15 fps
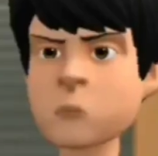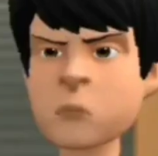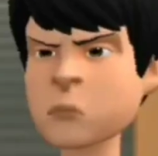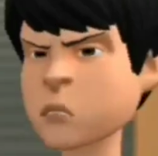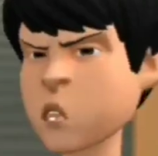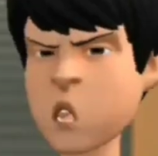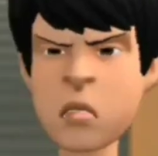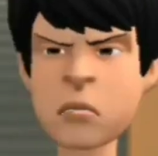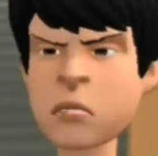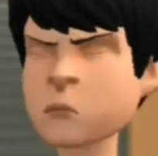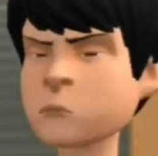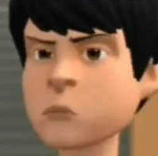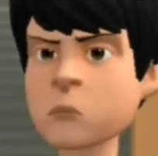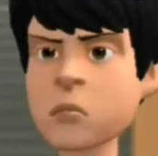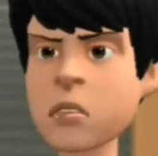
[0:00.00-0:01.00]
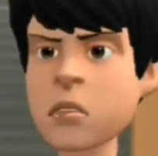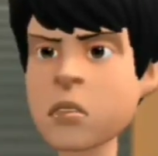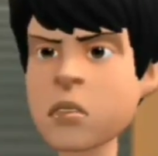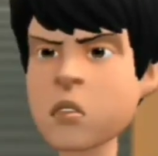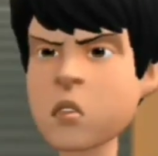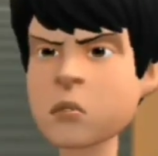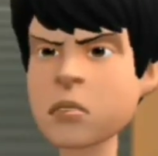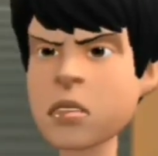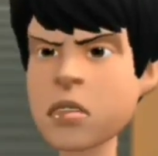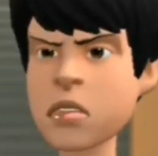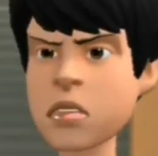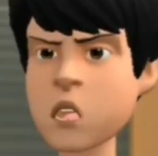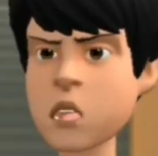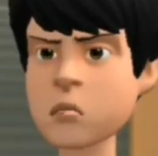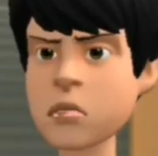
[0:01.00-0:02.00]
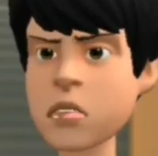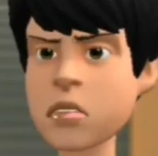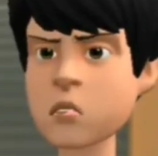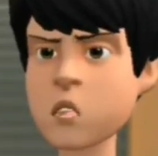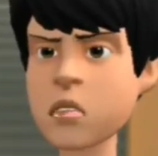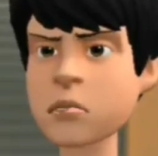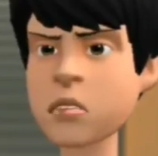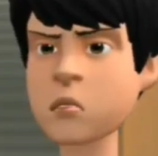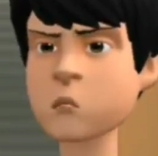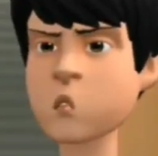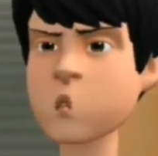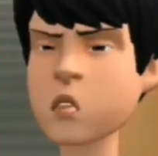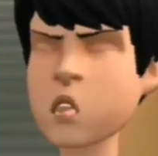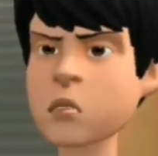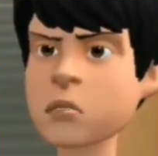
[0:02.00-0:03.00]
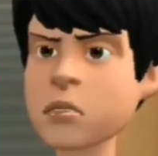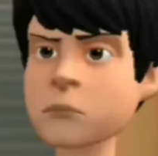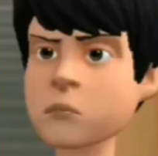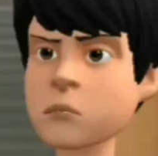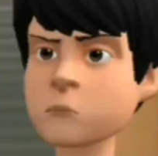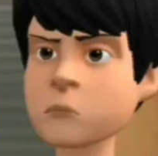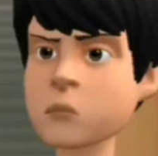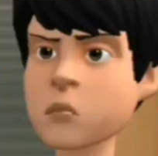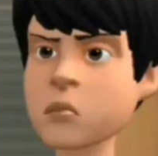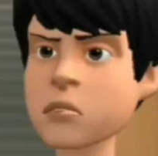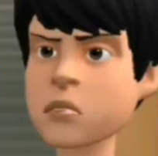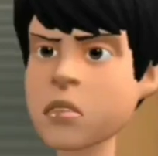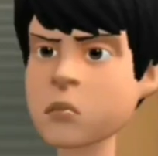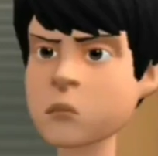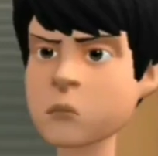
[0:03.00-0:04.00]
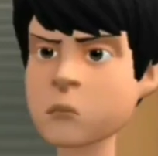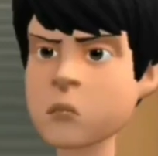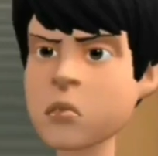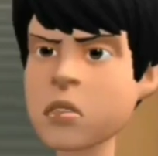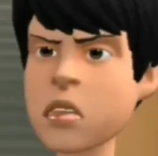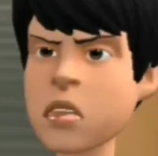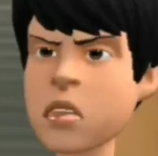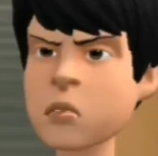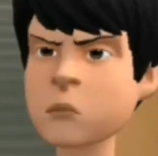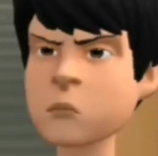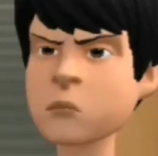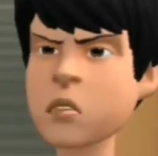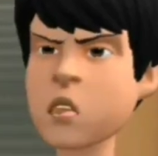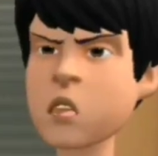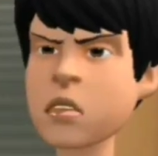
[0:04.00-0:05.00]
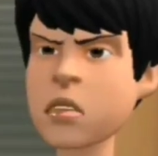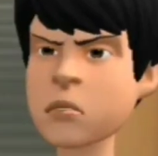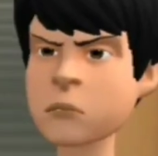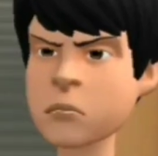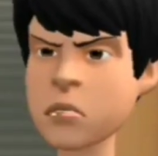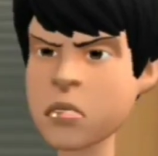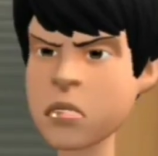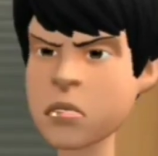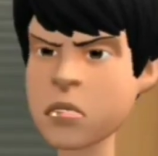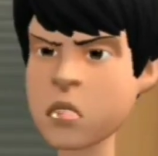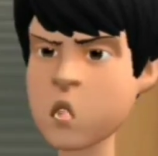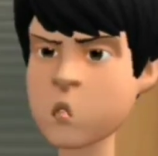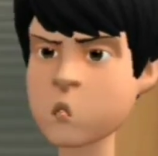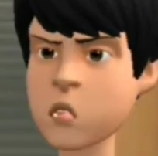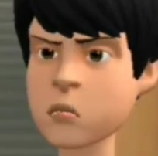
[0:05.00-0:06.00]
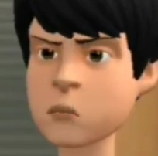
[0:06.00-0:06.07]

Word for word: It doesn't. but the toilet is not the only place we haven't checked in the whole school. Plus, I might give us some evidence.